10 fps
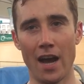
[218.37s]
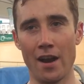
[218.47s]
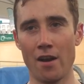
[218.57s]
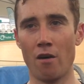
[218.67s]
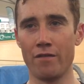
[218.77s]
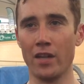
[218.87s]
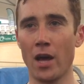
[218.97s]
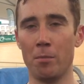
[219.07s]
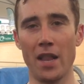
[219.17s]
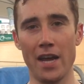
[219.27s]
and not feel
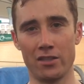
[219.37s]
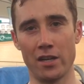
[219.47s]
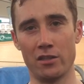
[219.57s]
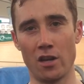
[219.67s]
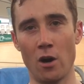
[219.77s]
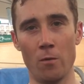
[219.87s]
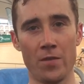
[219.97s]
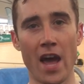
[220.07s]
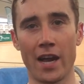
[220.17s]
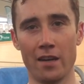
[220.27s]
out of place and as though
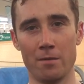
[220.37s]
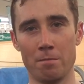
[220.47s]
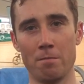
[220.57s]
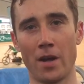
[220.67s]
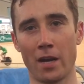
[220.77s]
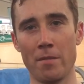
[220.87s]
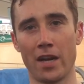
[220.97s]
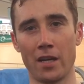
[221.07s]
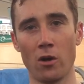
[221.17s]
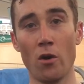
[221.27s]
yeah I can I can
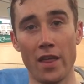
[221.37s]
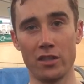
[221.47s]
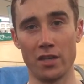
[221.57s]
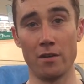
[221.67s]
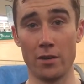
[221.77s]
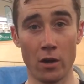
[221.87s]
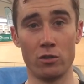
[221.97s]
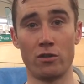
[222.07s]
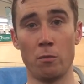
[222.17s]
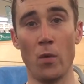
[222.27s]
make a go of this and you know
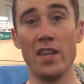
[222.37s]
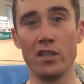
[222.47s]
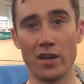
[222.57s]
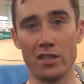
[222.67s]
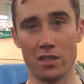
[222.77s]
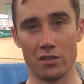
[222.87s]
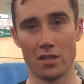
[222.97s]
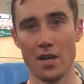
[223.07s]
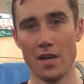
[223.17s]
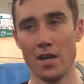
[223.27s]
win these races